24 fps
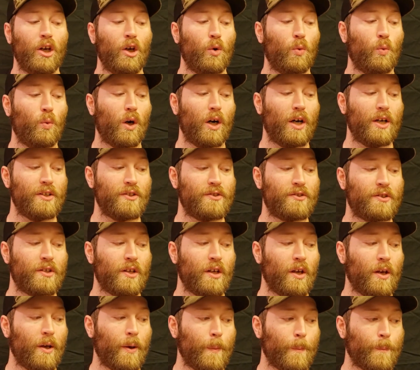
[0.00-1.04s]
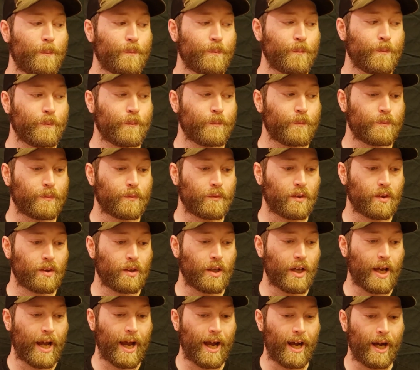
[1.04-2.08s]
was
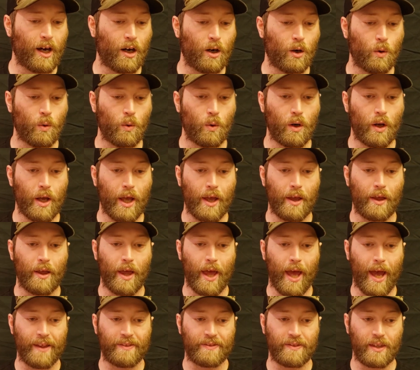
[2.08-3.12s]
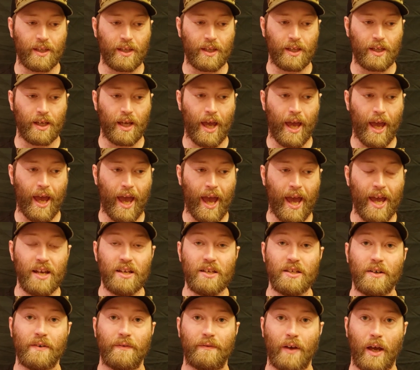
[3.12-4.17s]
how at the
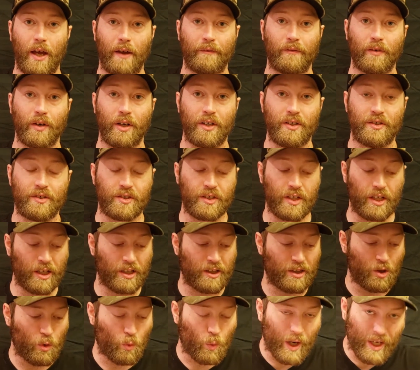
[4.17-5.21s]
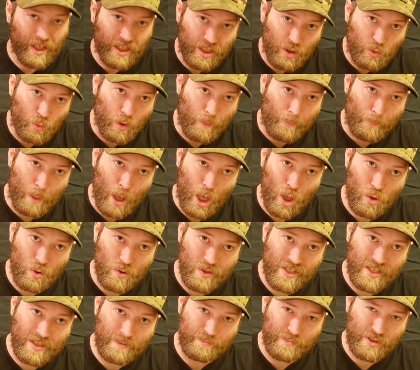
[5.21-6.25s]
end of every scene, the way he would
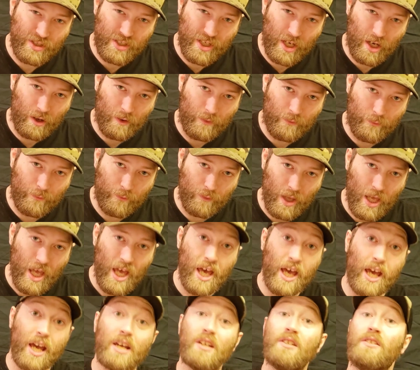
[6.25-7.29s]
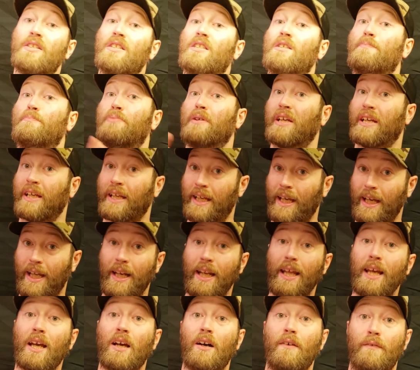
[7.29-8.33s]
pose himself into the
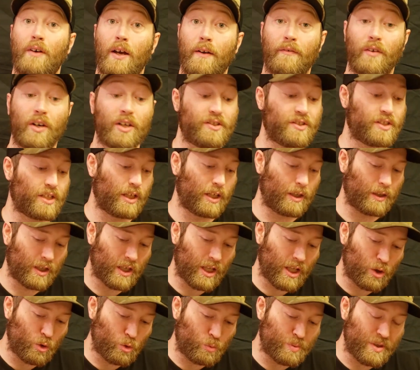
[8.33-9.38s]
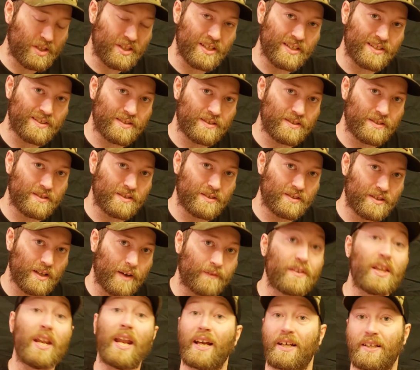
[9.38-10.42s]
beginning of every scene, it would be this
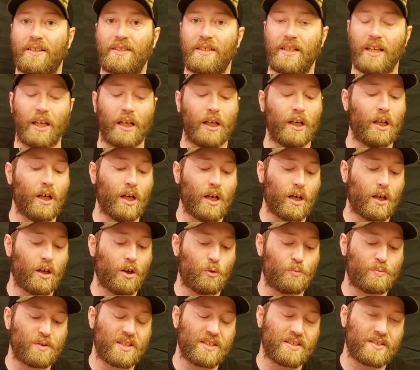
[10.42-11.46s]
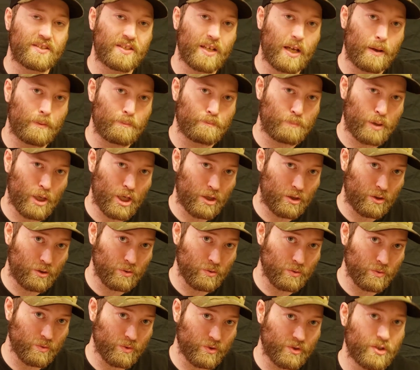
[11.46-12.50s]
of the next scene, would be the same
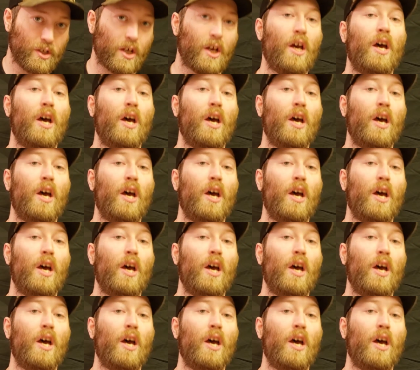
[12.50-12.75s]
pose